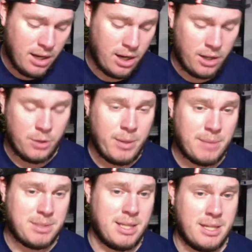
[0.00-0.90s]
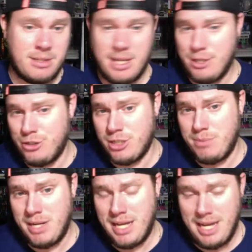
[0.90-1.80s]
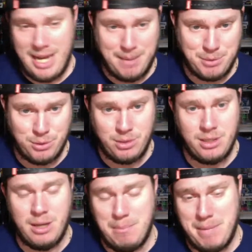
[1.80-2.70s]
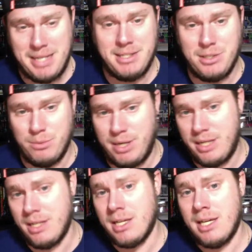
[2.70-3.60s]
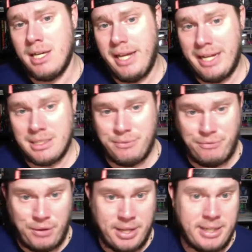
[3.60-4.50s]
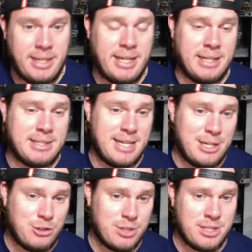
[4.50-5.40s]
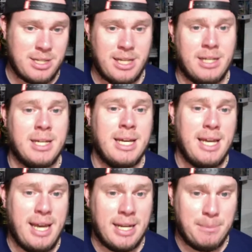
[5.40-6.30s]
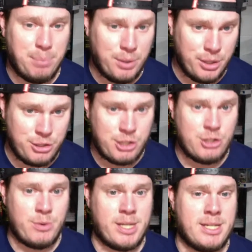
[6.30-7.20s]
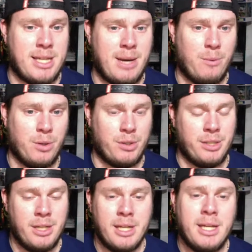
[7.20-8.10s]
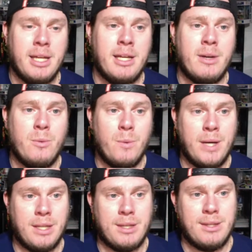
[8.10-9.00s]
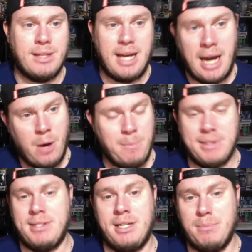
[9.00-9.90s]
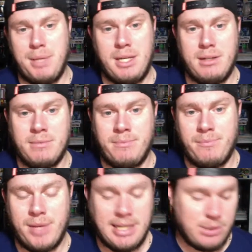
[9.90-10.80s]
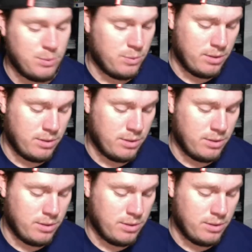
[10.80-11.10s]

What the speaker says: all the way up to this has just been absolutely amazing to read. It's fun, it's interesting, and it pushes you into that world without missing a beat. It's